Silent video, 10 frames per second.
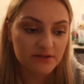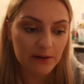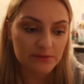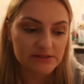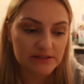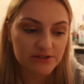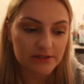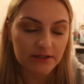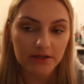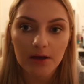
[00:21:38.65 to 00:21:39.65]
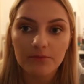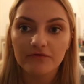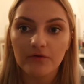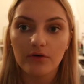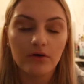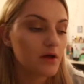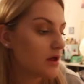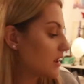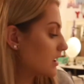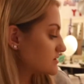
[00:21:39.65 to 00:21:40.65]
That was literally the night before.
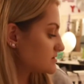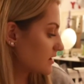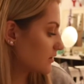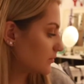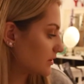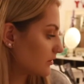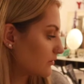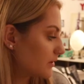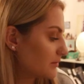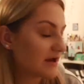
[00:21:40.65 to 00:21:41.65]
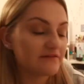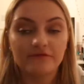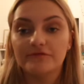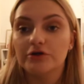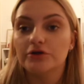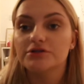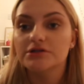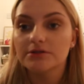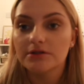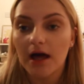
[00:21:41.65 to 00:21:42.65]
So we got, we went out for food
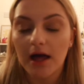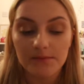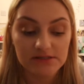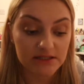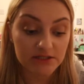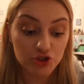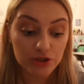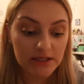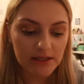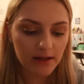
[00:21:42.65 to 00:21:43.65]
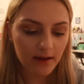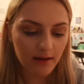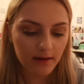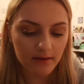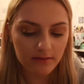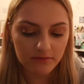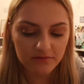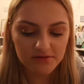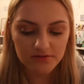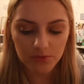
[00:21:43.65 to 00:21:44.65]
um, as like a treat,
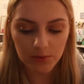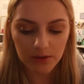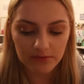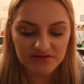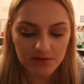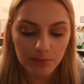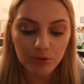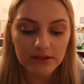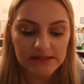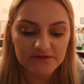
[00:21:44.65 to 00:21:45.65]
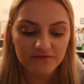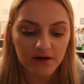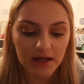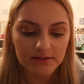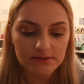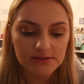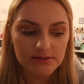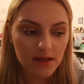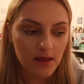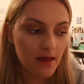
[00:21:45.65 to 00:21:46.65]
and we went with some of Pauline's friends.
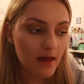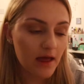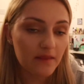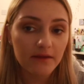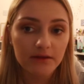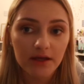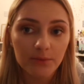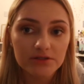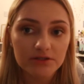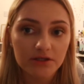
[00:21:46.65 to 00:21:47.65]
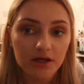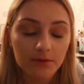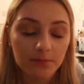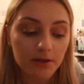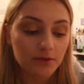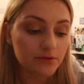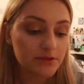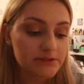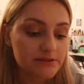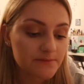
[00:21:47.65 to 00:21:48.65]
And then, yeah, we took a couple of
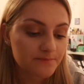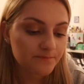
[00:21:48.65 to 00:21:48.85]
Polaroids.